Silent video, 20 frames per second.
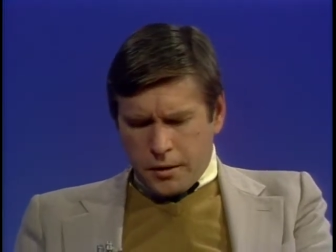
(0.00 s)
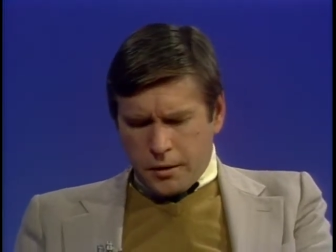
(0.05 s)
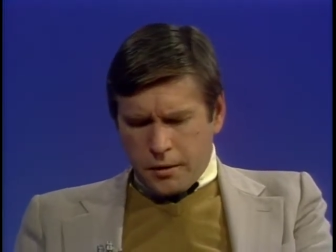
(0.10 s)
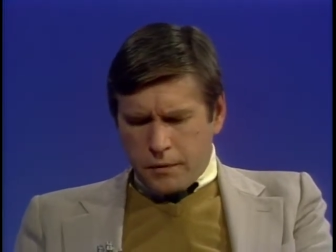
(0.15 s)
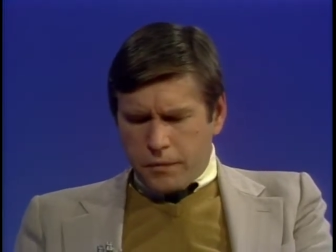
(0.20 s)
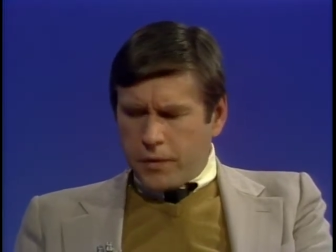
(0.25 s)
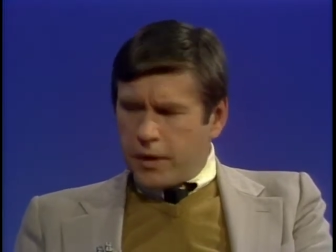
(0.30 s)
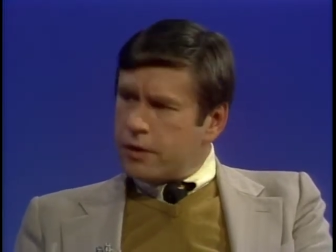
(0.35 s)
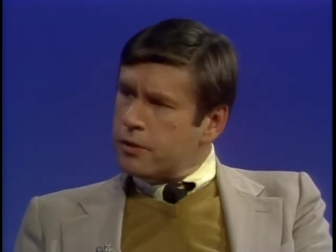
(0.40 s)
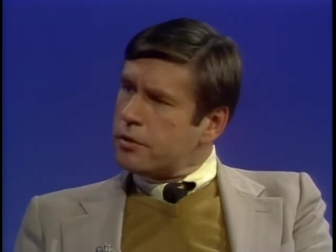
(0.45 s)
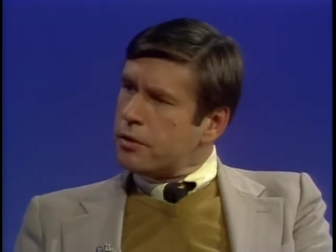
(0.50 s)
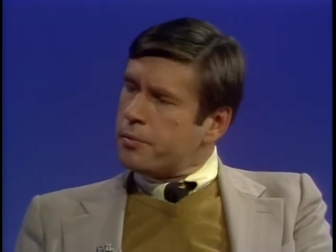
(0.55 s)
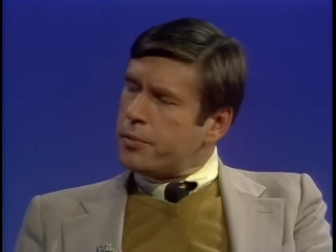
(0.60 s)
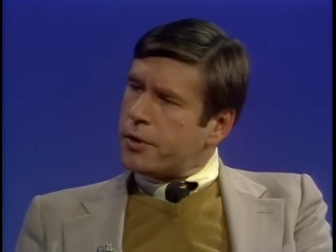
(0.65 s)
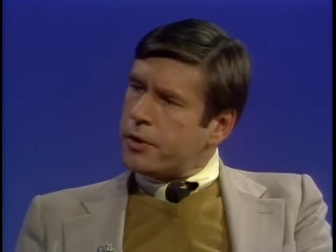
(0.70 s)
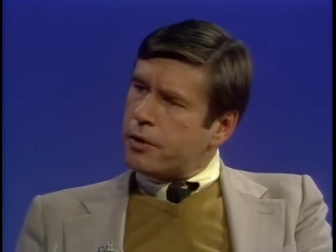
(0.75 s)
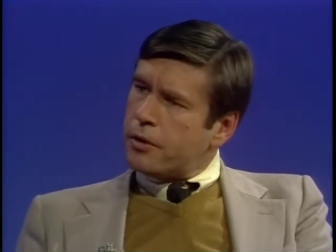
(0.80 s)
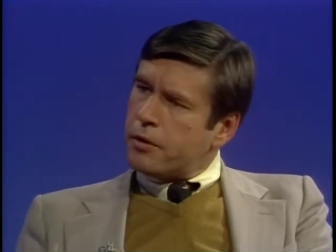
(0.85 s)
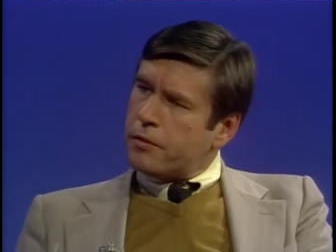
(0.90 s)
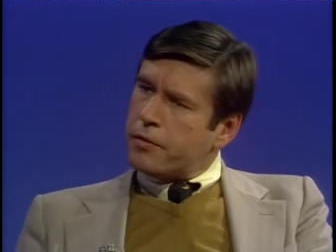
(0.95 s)
The Federal
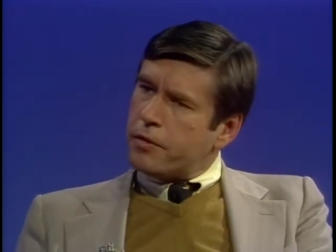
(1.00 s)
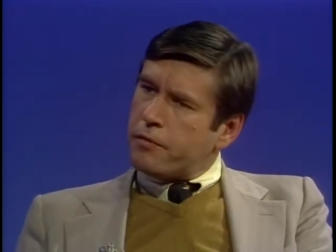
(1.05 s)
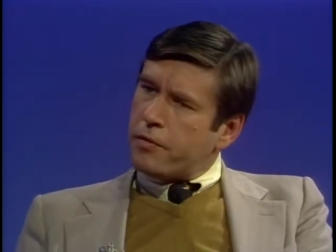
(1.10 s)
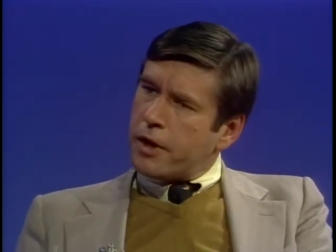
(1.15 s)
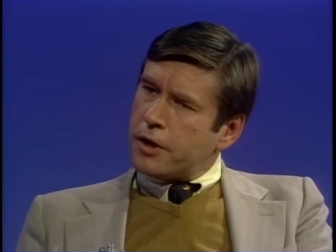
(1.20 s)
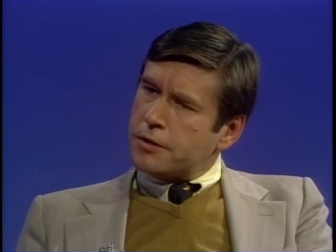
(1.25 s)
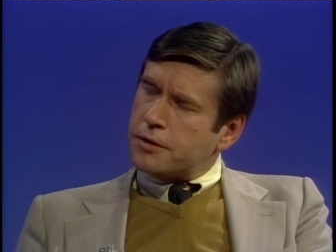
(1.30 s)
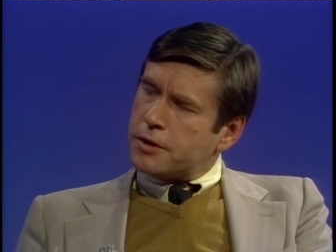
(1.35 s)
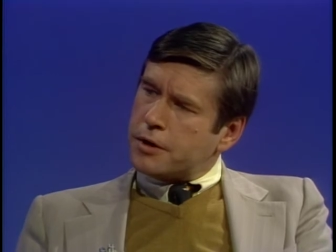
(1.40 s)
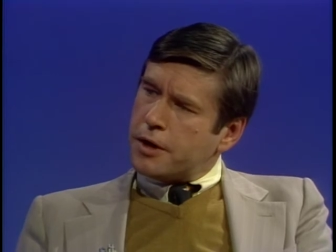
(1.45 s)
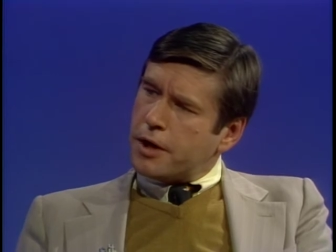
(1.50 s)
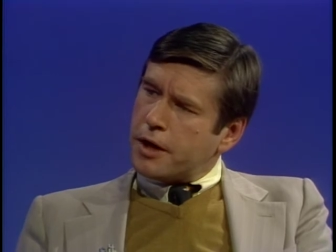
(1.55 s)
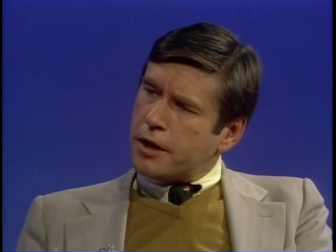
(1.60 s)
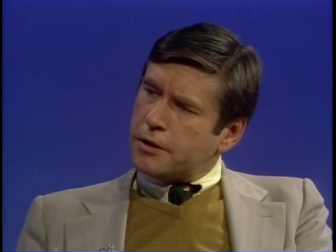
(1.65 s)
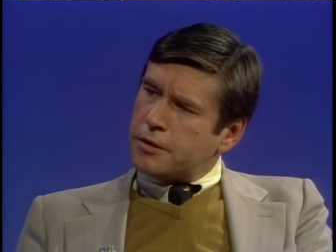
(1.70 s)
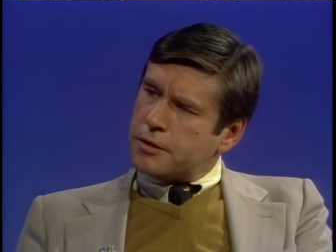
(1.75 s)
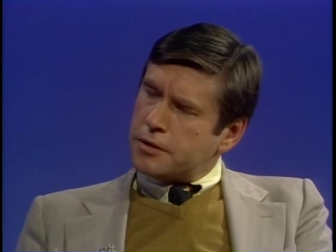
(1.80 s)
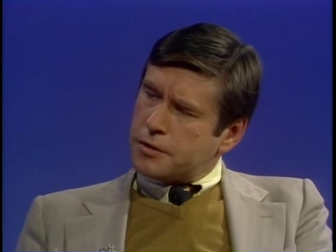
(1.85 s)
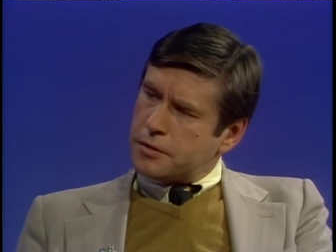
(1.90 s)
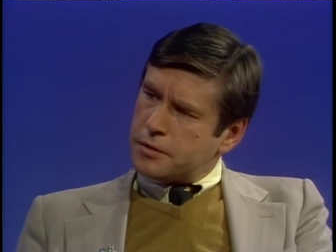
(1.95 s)
Bureau of
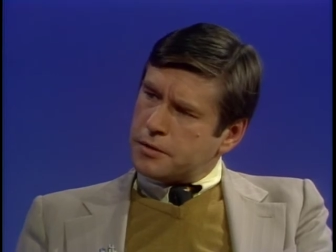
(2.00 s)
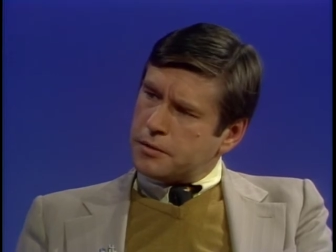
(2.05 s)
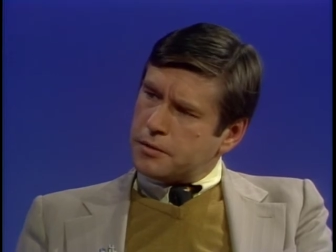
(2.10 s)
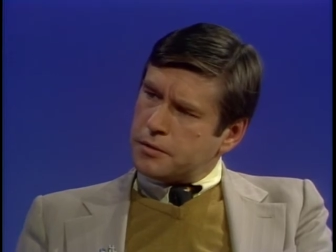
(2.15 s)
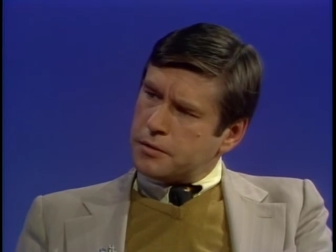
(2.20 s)
Investigation